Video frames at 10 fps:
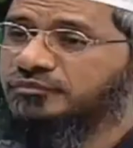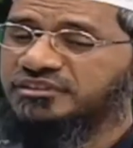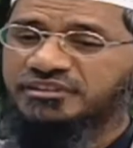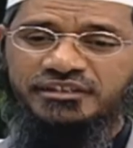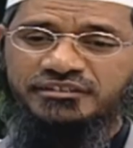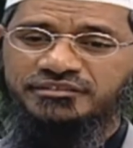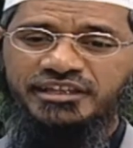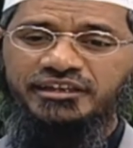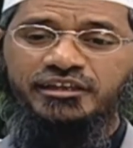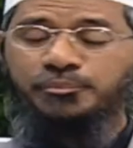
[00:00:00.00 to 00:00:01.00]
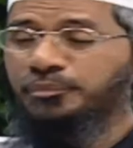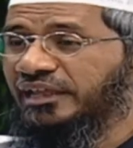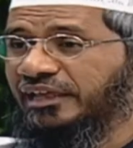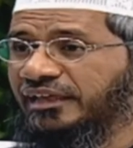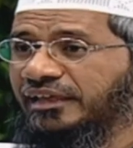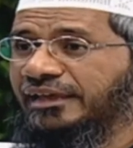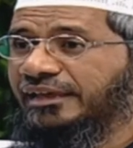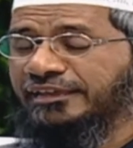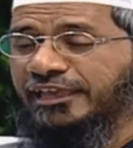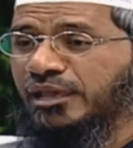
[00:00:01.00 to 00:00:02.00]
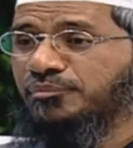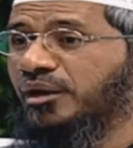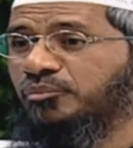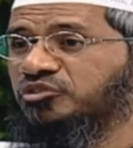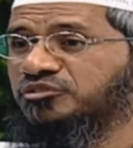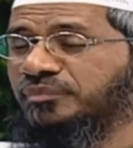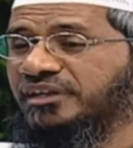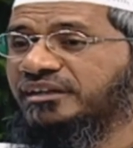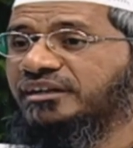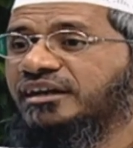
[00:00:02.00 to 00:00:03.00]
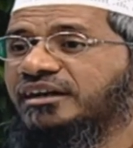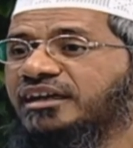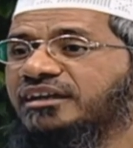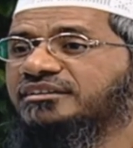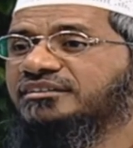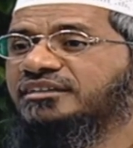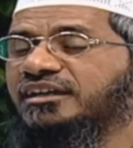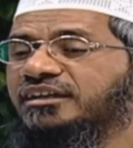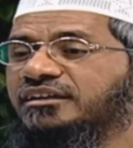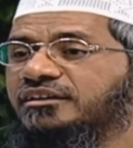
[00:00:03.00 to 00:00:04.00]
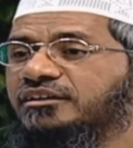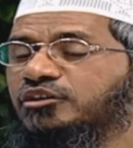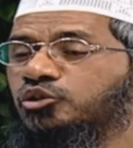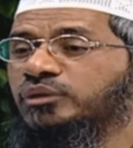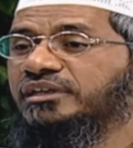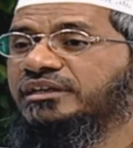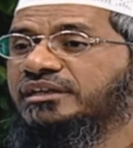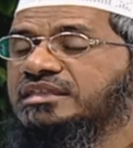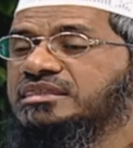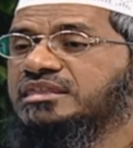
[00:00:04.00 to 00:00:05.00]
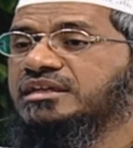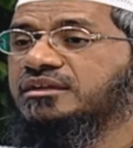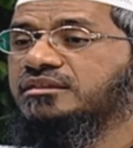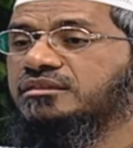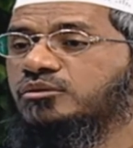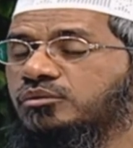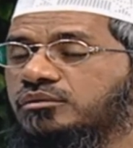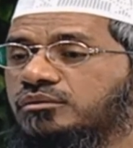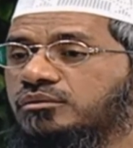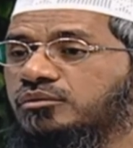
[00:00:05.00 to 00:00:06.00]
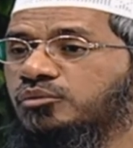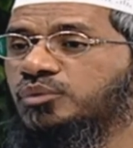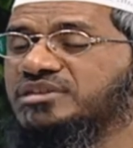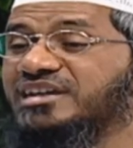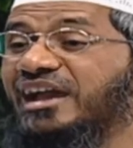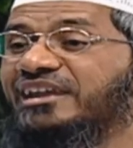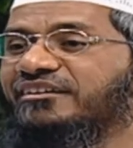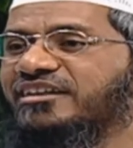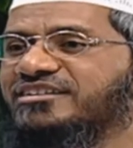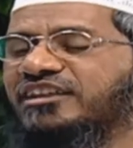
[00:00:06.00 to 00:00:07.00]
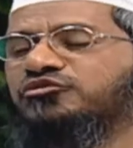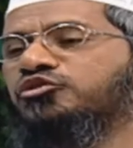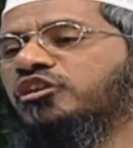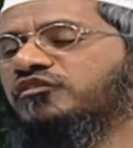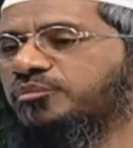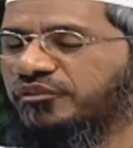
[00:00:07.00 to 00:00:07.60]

with things like play, game, amusement, rather than doing things which are encouraged and sunnah of the